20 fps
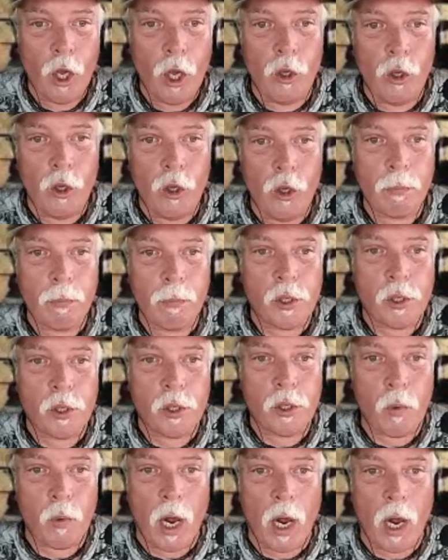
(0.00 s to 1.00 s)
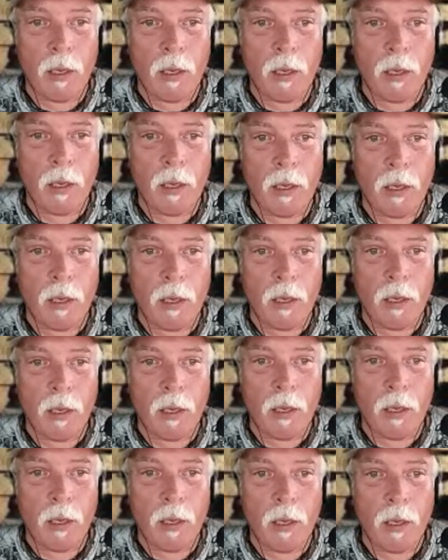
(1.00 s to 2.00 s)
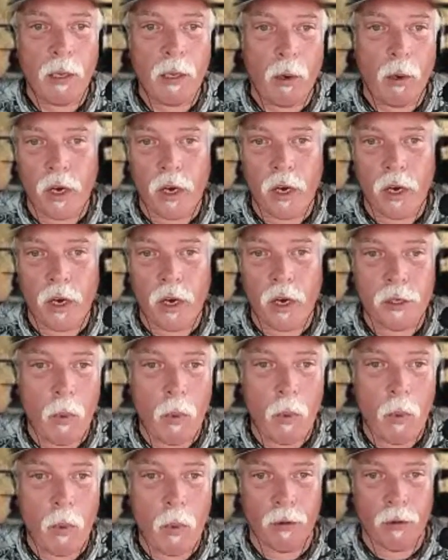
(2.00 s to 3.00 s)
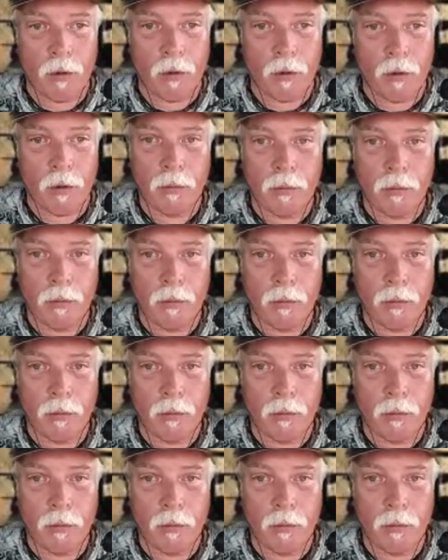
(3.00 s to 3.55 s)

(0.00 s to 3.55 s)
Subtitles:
You should be swabbing the mouth of his sister and his mother.